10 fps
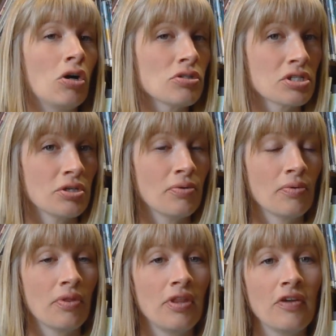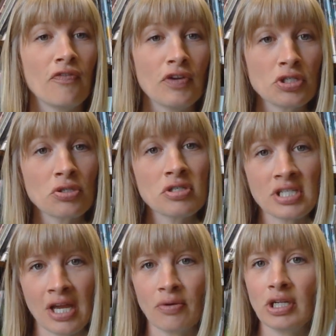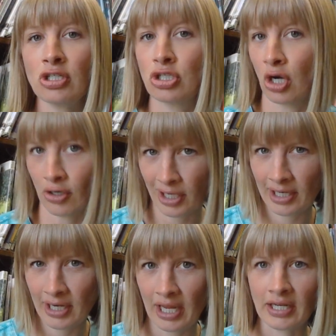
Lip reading: Also, the official sounding jargon